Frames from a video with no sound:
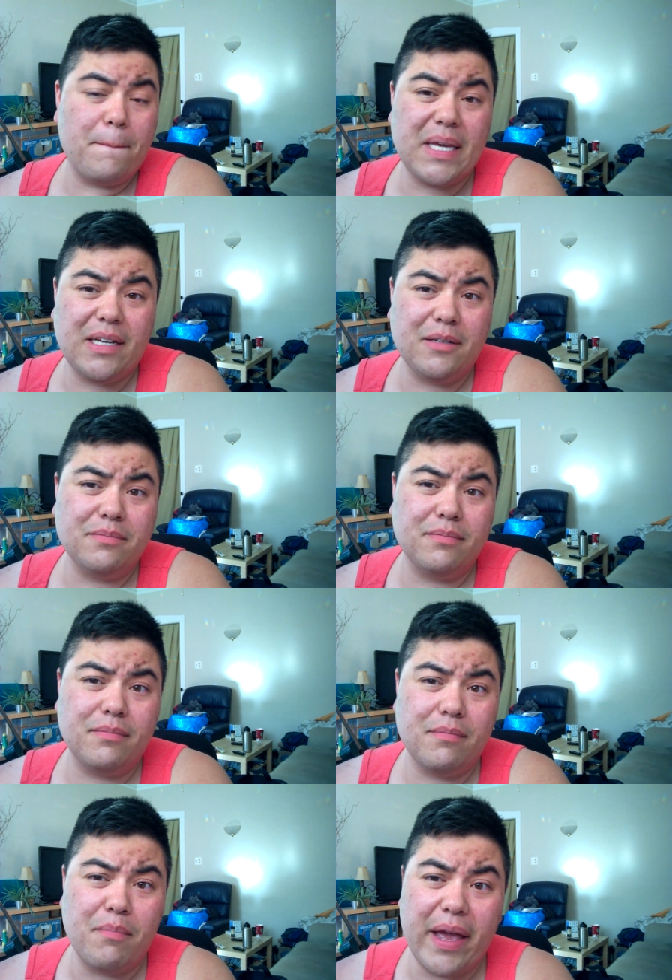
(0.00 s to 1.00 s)
being
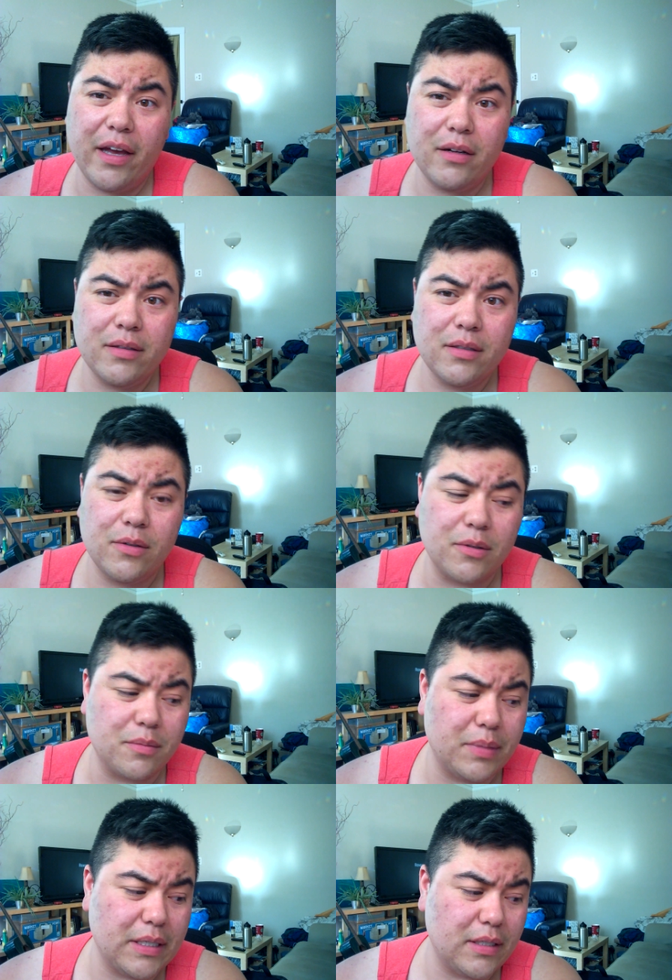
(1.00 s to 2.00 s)
male or
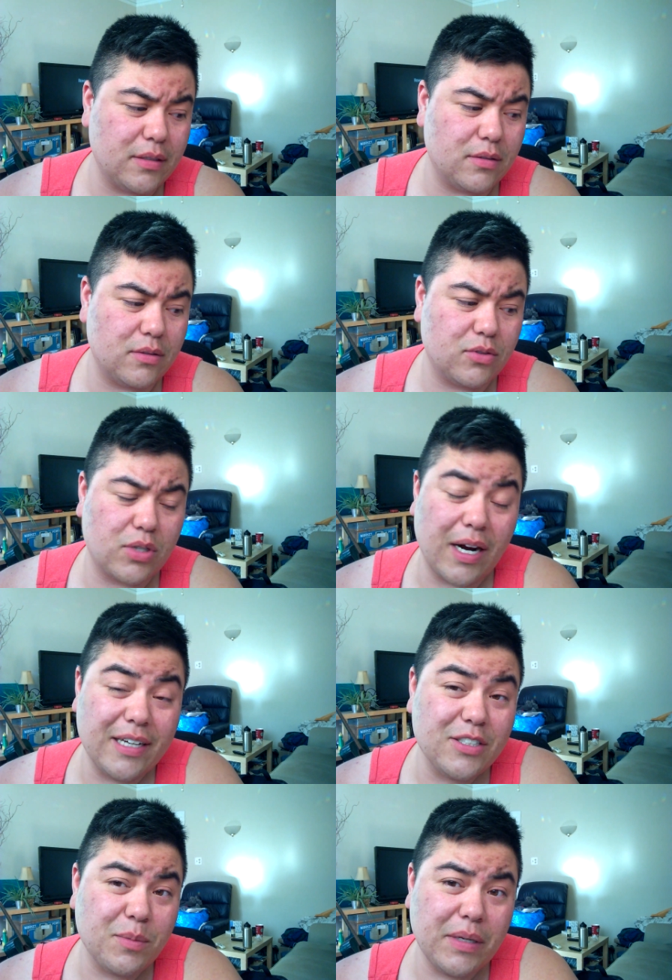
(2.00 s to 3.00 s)
being
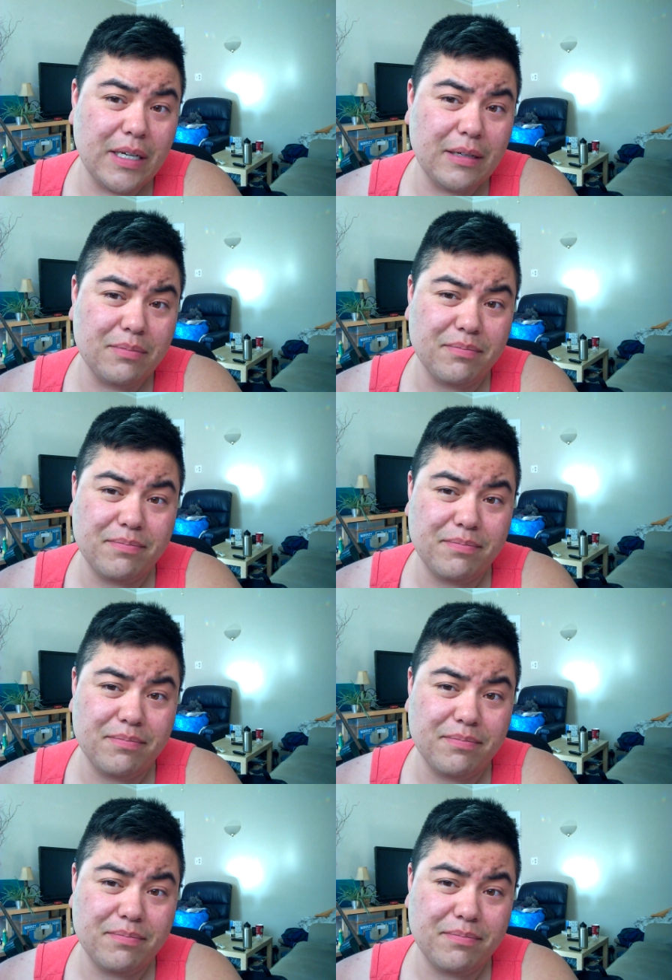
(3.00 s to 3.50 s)
trying to be